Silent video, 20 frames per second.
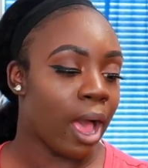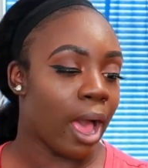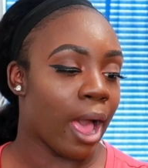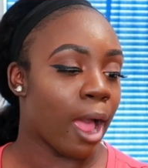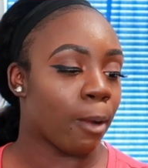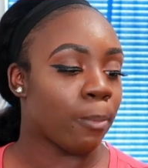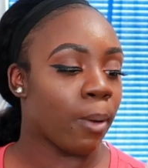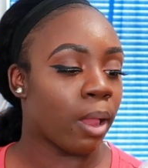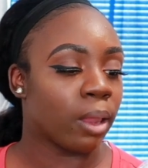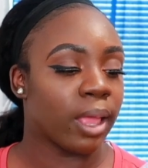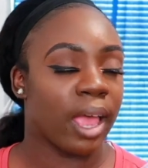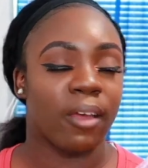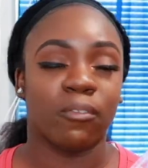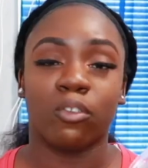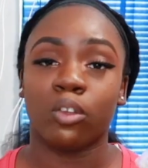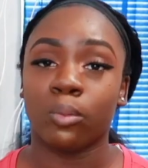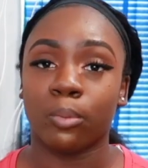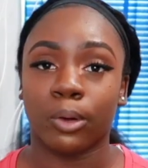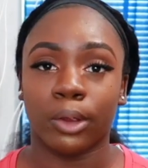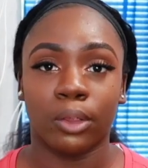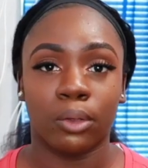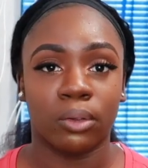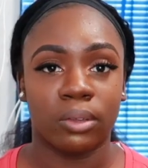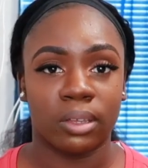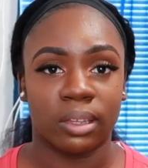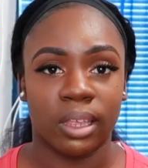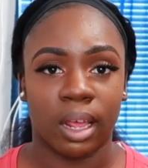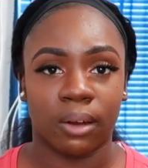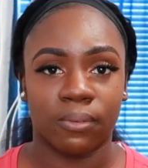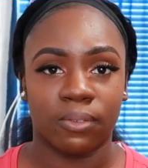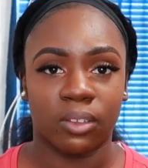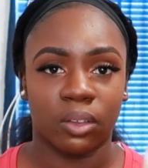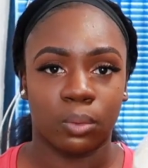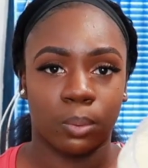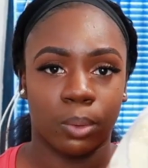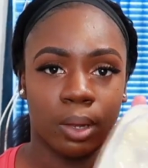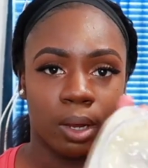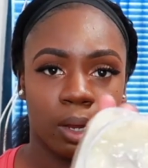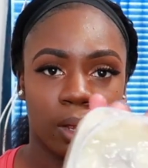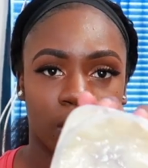I probably have two more uses out of this
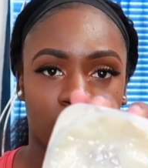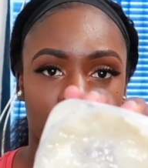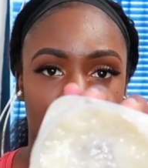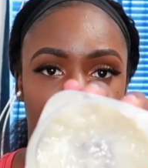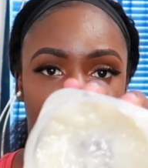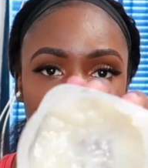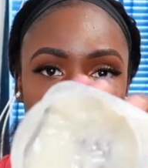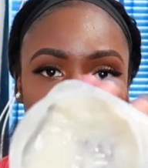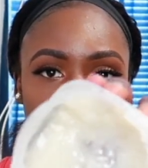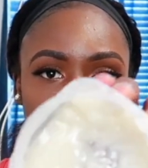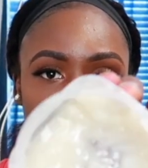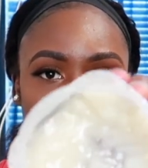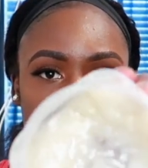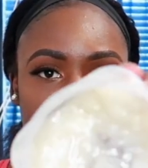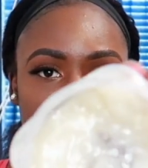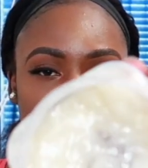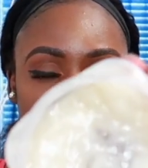one. Um,